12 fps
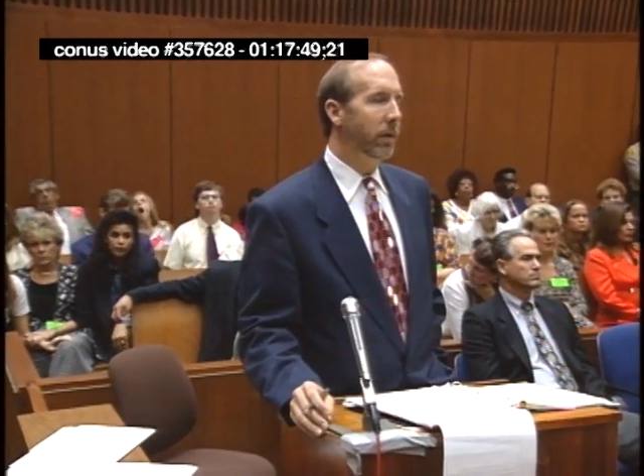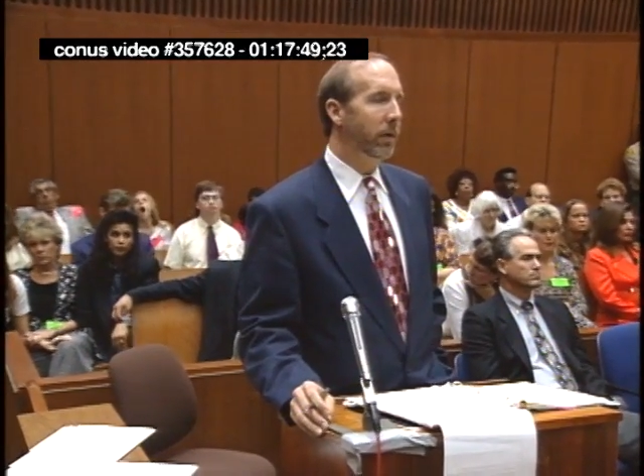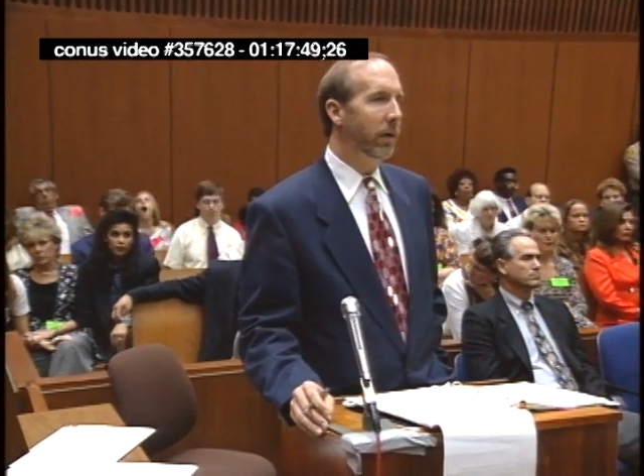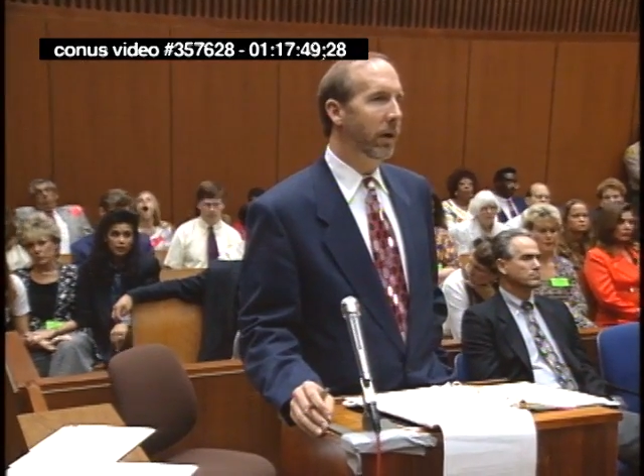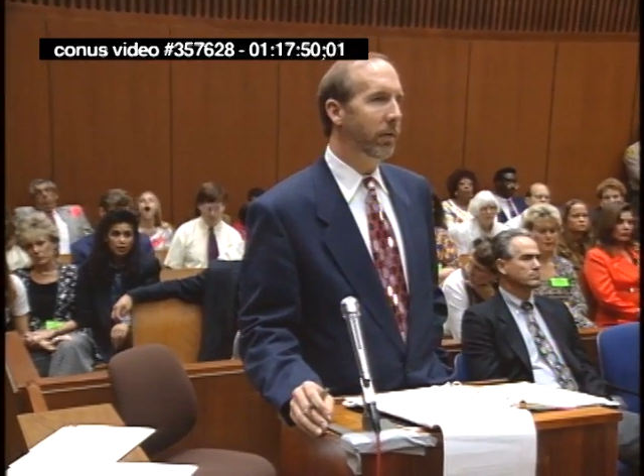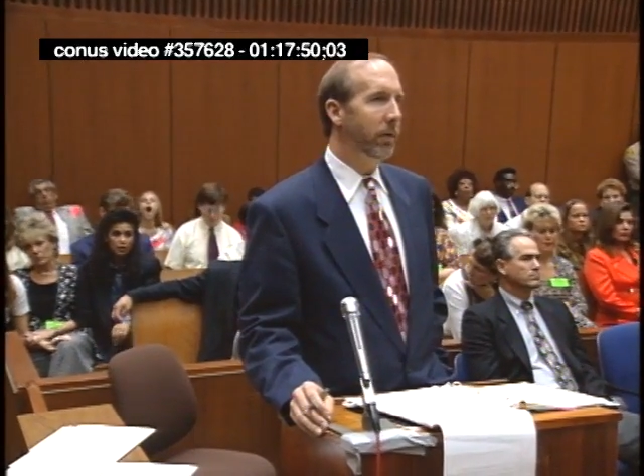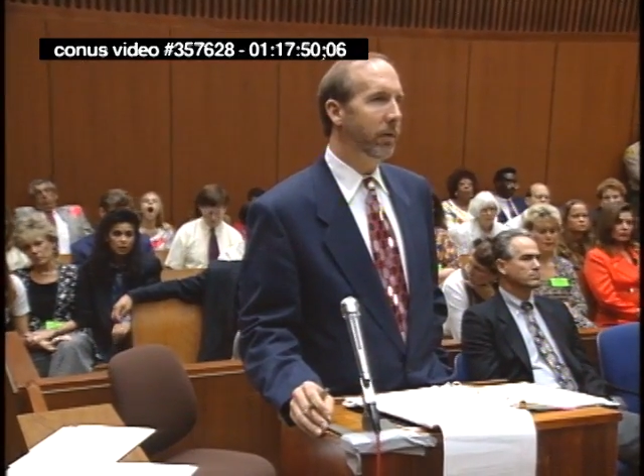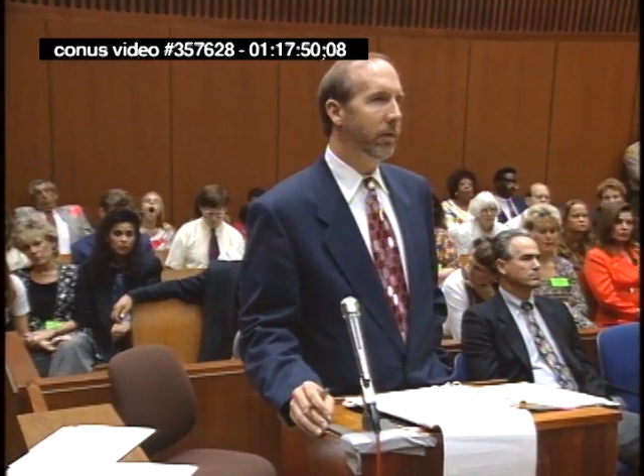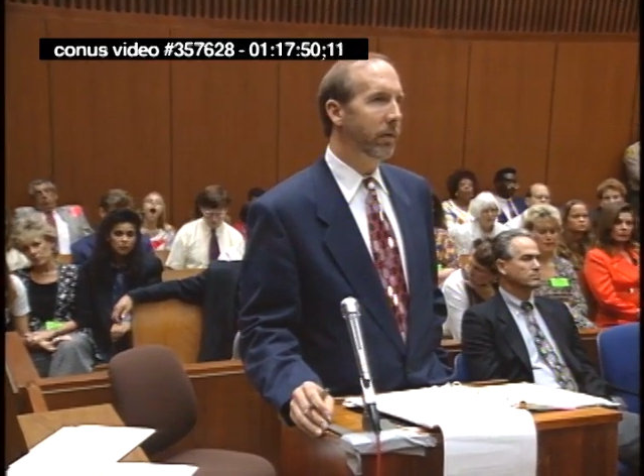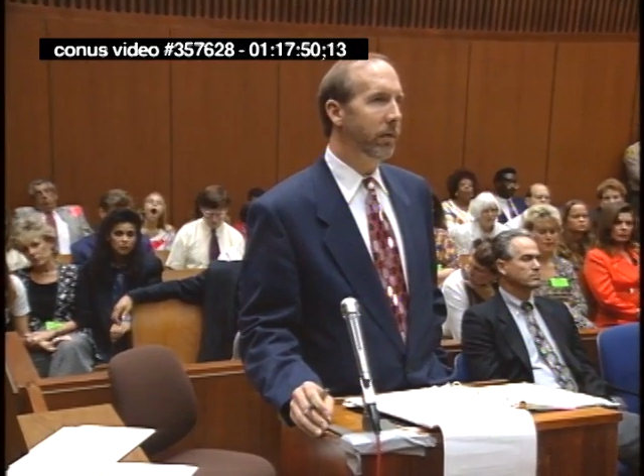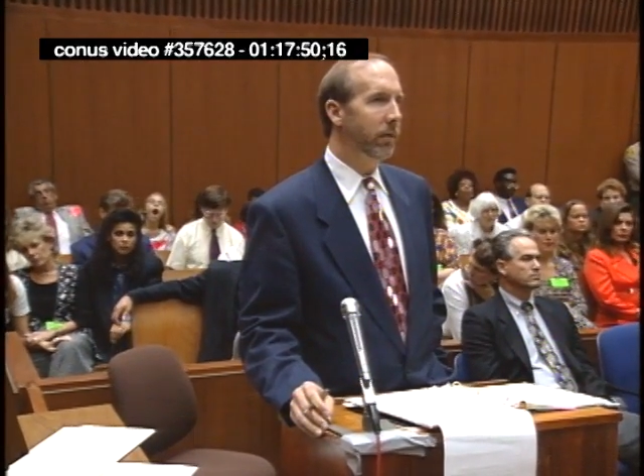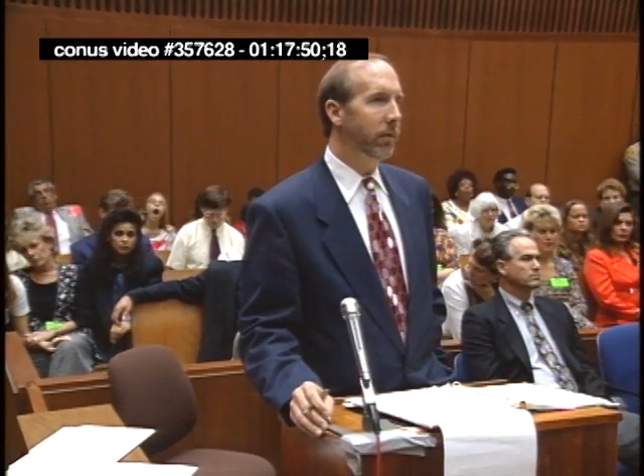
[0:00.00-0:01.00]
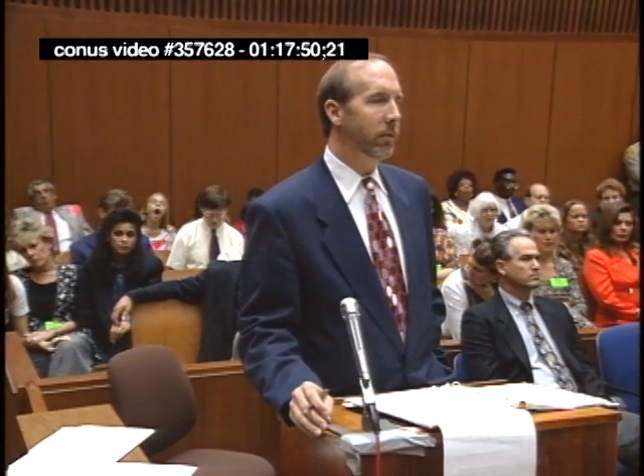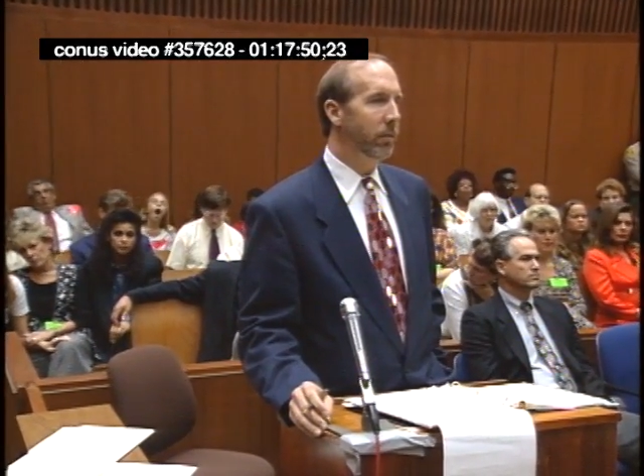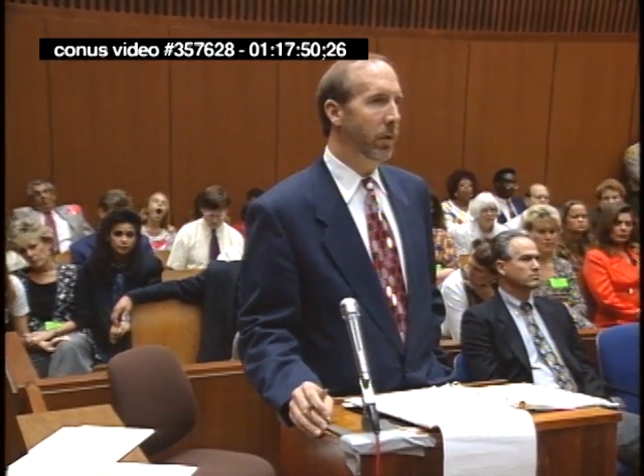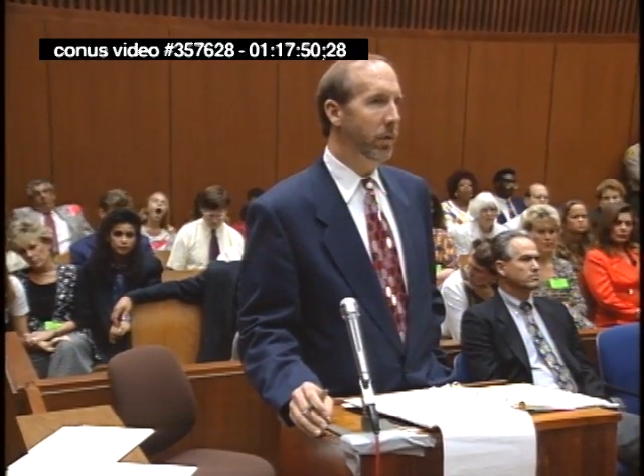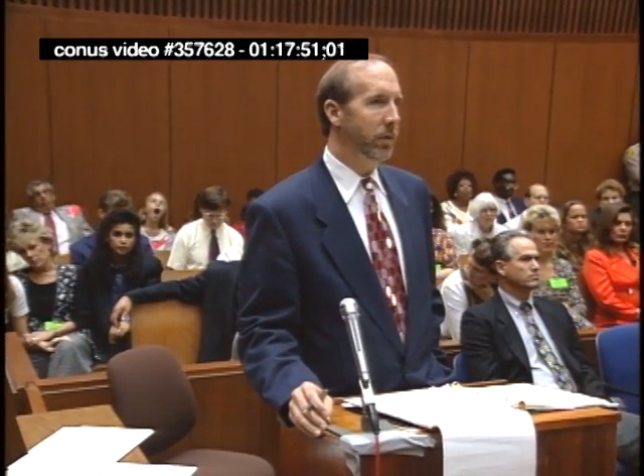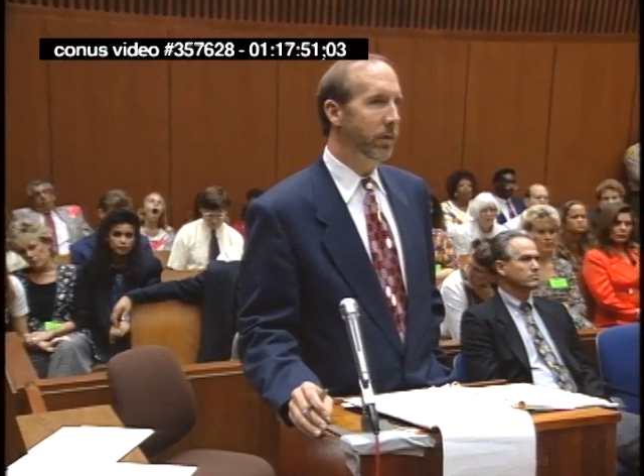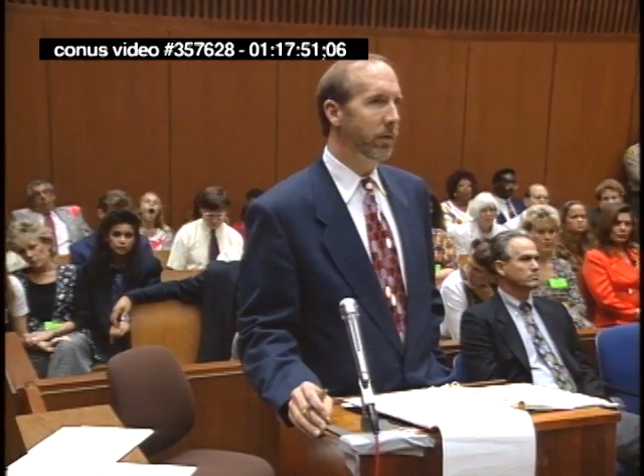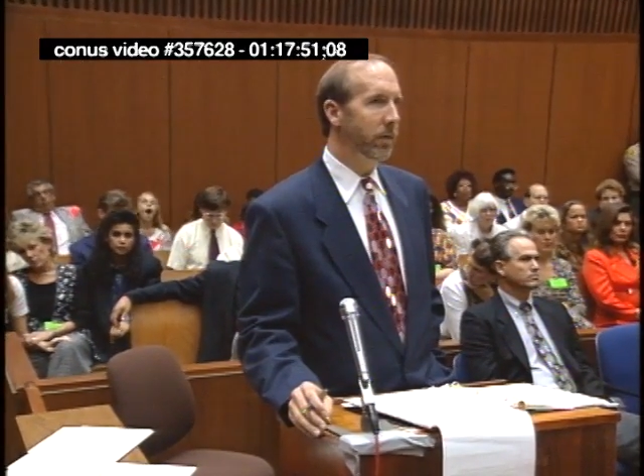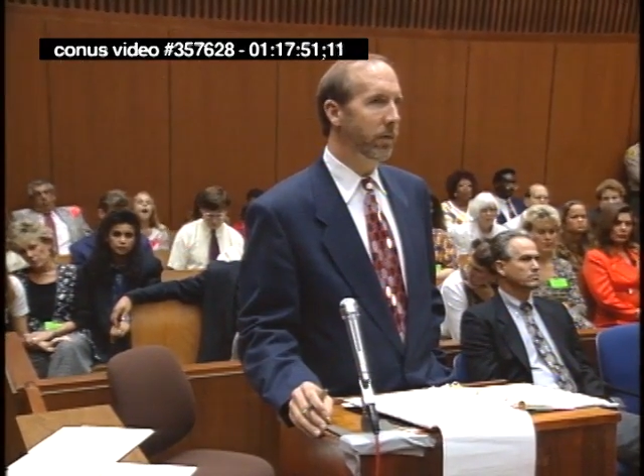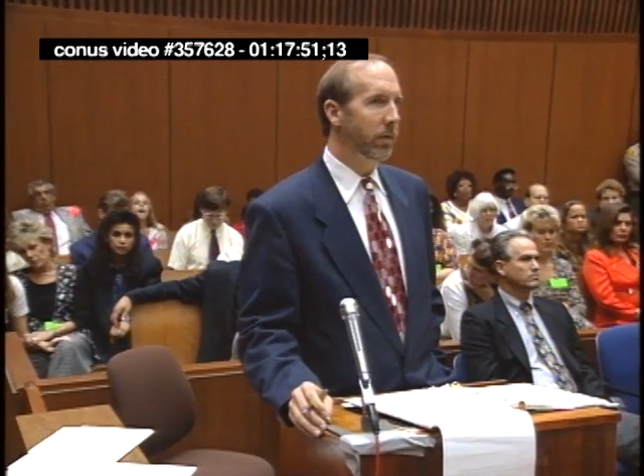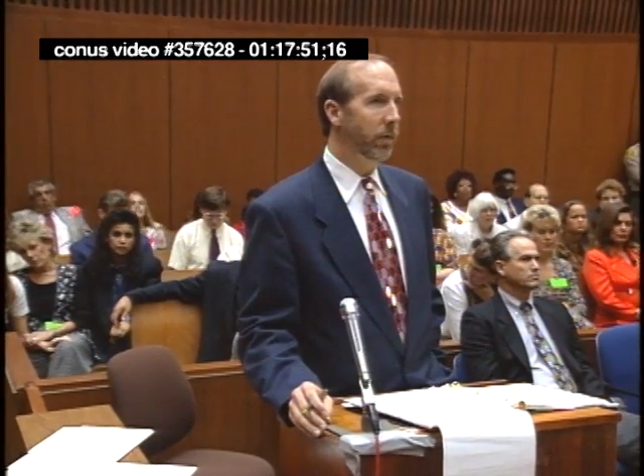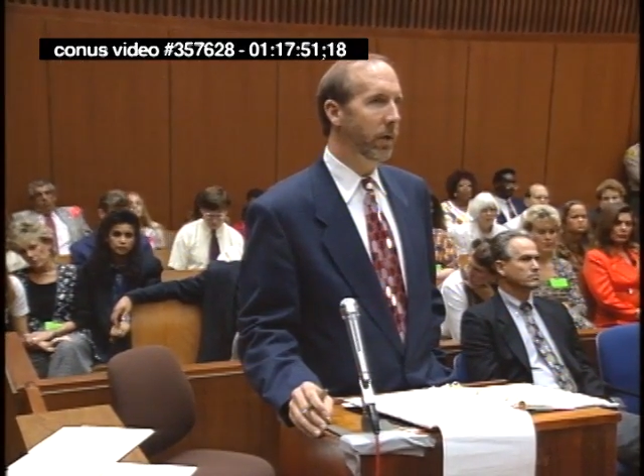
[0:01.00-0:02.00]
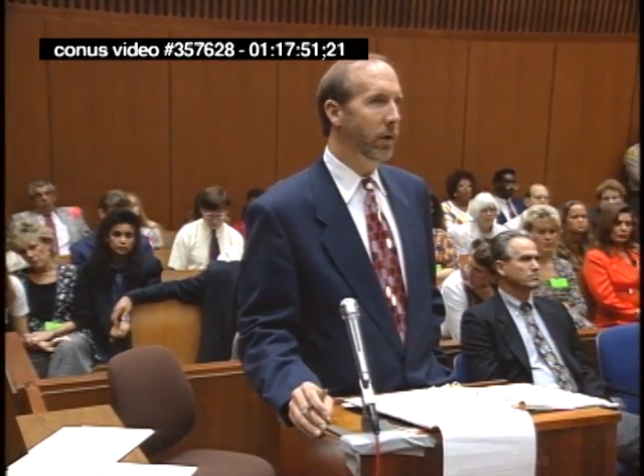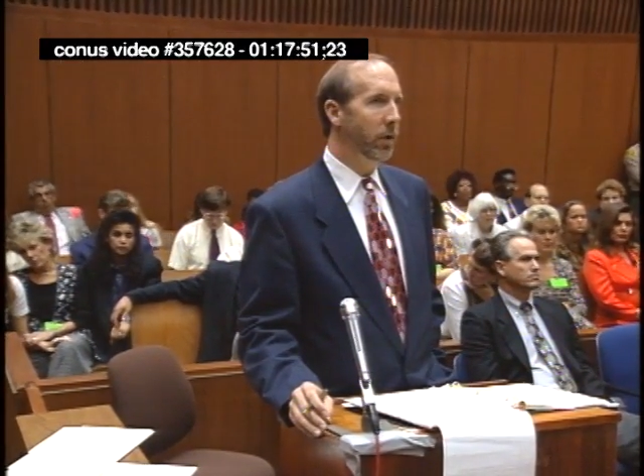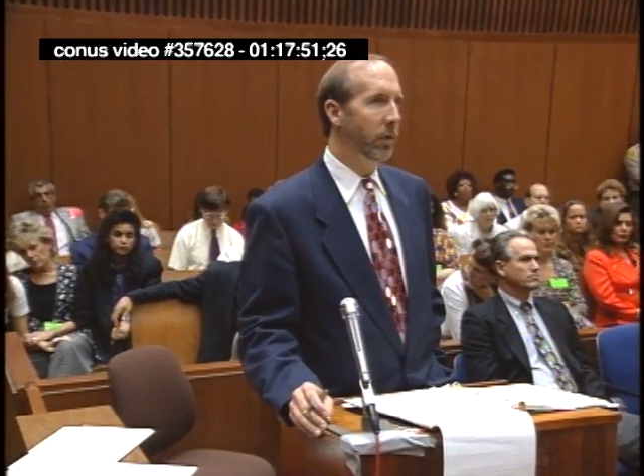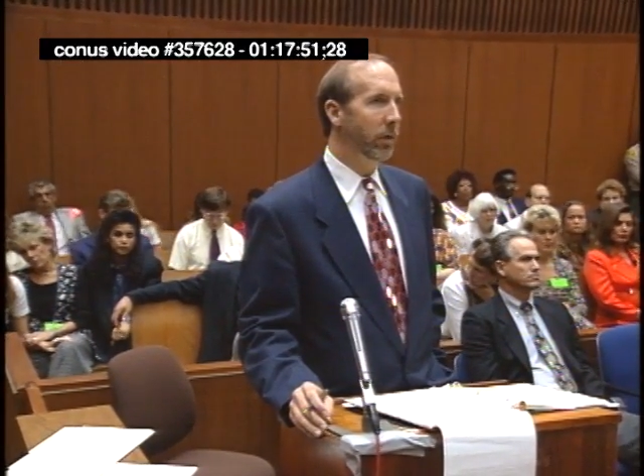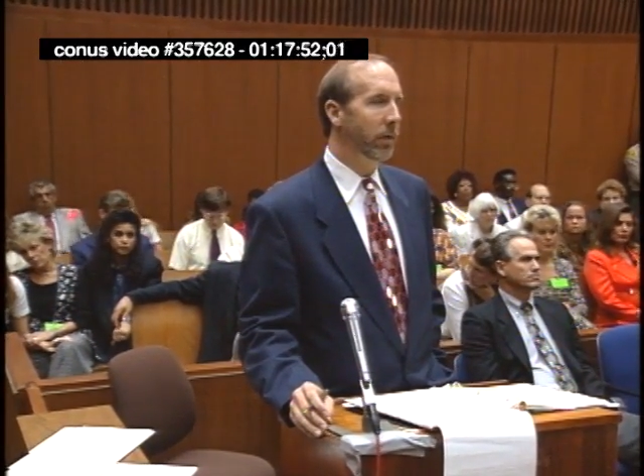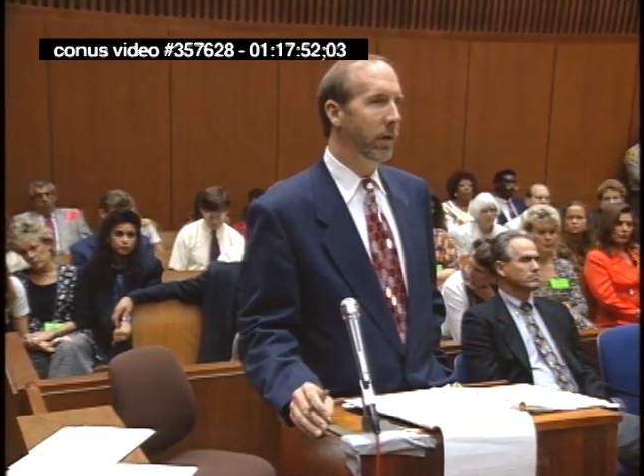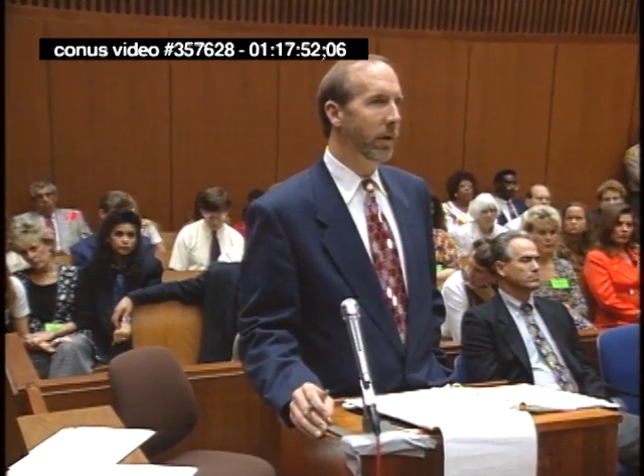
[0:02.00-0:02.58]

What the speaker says: leftmost figure